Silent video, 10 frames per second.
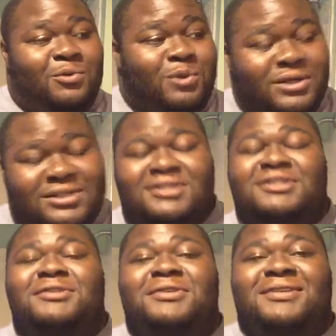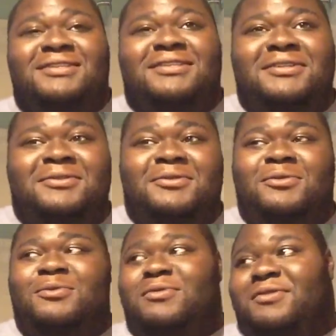what you can do
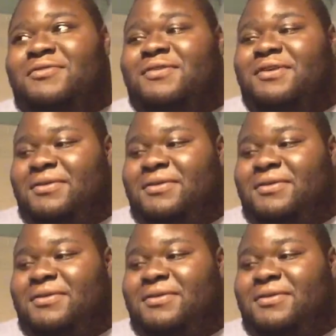with